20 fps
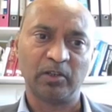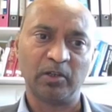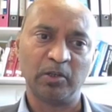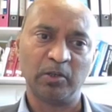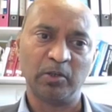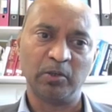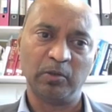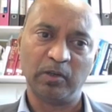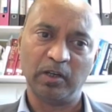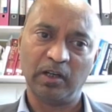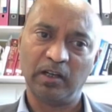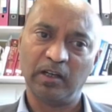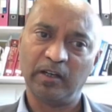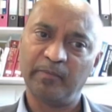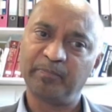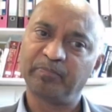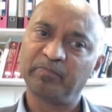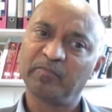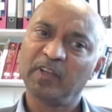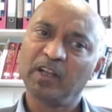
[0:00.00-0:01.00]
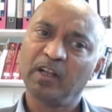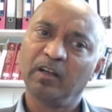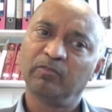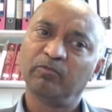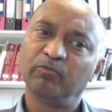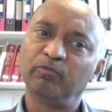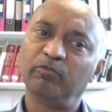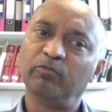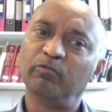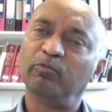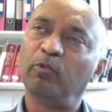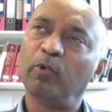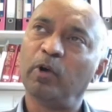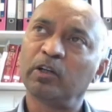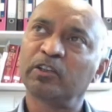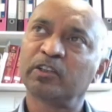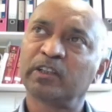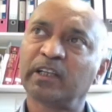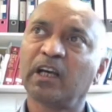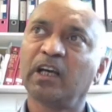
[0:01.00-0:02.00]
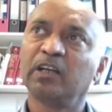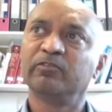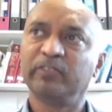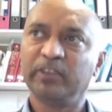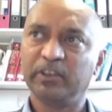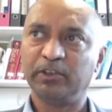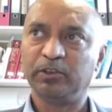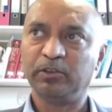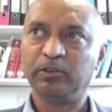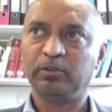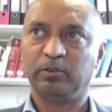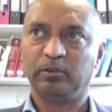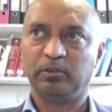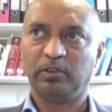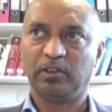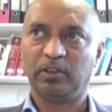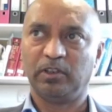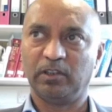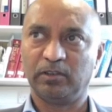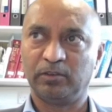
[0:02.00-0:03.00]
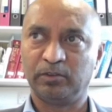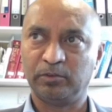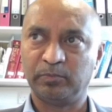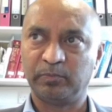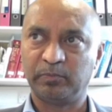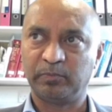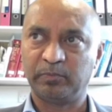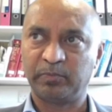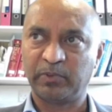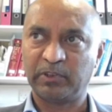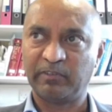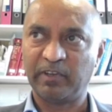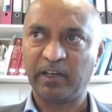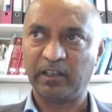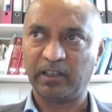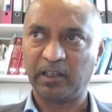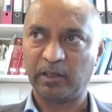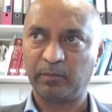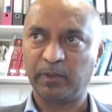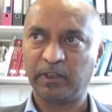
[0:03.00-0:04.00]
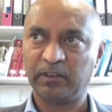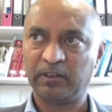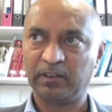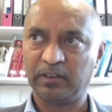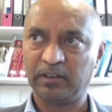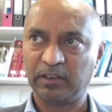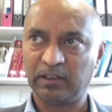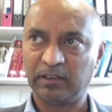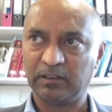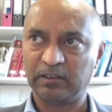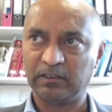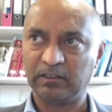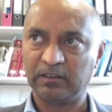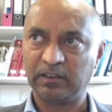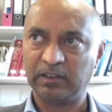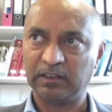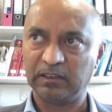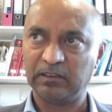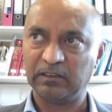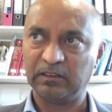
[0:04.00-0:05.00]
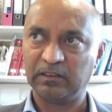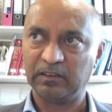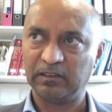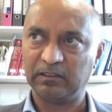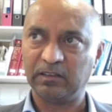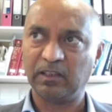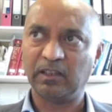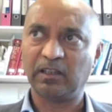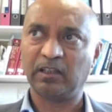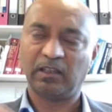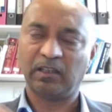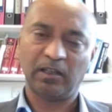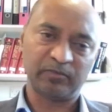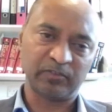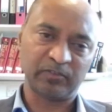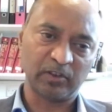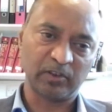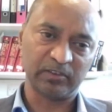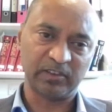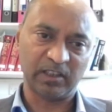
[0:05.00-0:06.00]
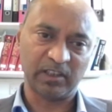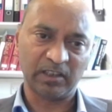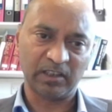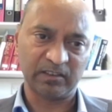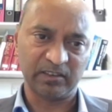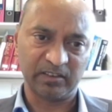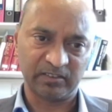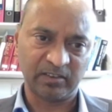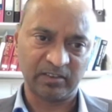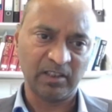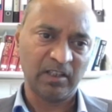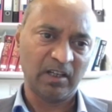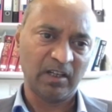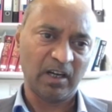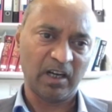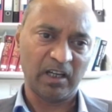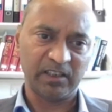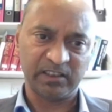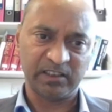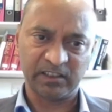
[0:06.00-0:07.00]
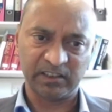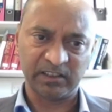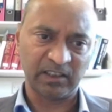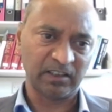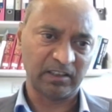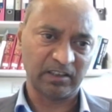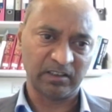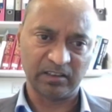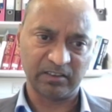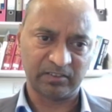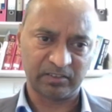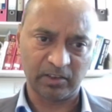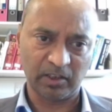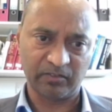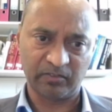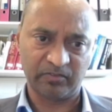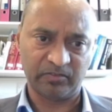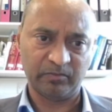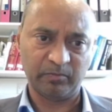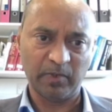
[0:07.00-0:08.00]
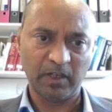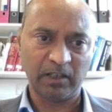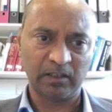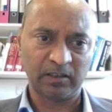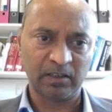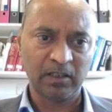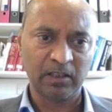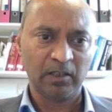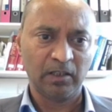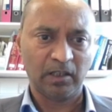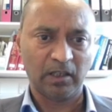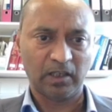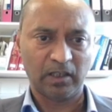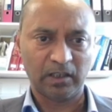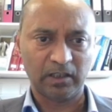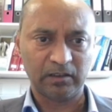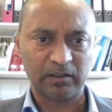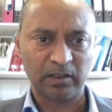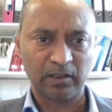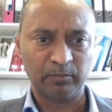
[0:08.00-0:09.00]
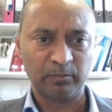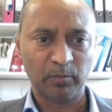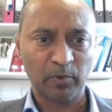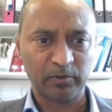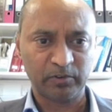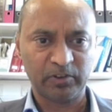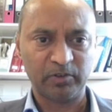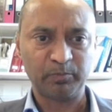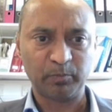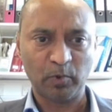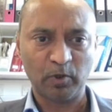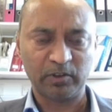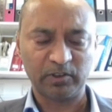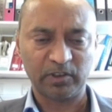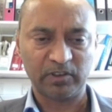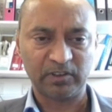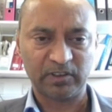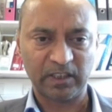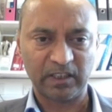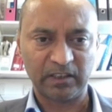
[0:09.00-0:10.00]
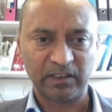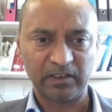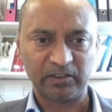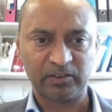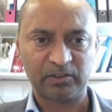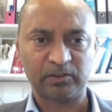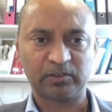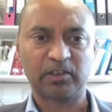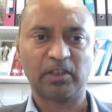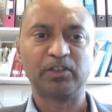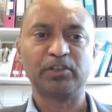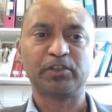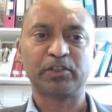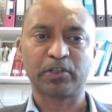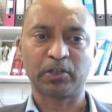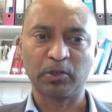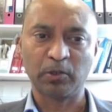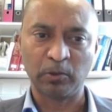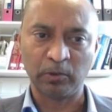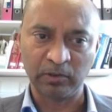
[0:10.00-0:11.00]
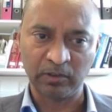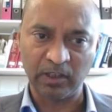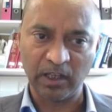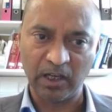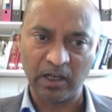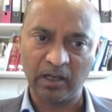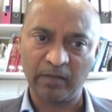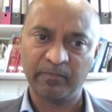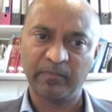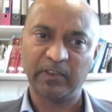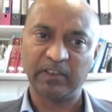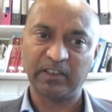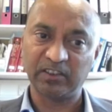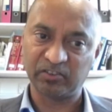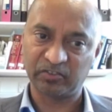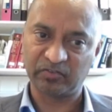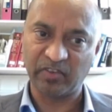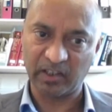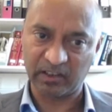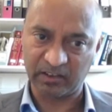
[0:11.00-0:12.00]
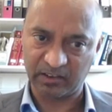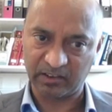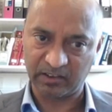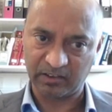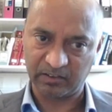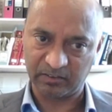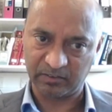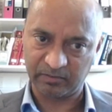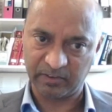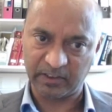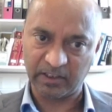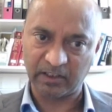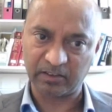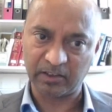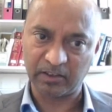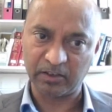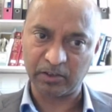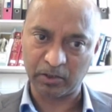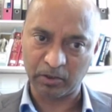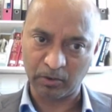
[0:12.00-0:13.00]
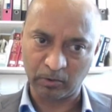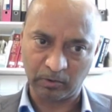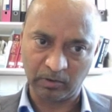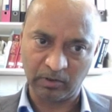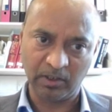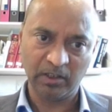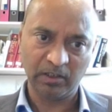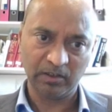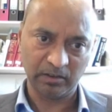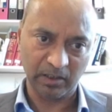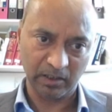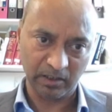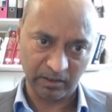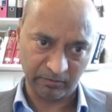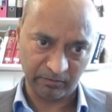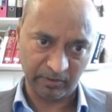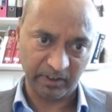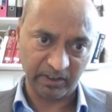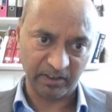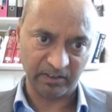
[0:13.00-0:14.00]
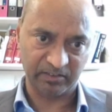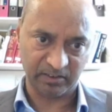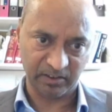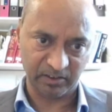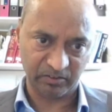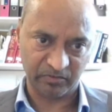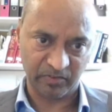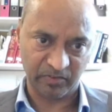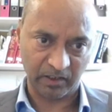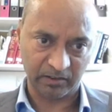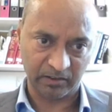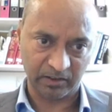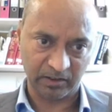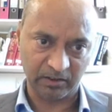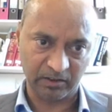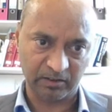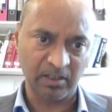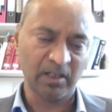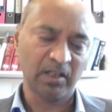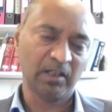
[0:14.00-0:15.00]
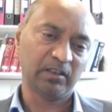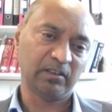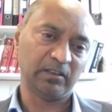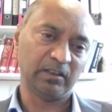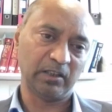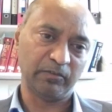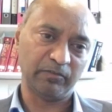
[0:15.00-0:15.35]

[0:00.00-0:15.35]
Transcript: So what can we do to prevent? I mean, there are this hygiene and other stuff, but the most important thing is to control the risk factors. We can control the various risk factors.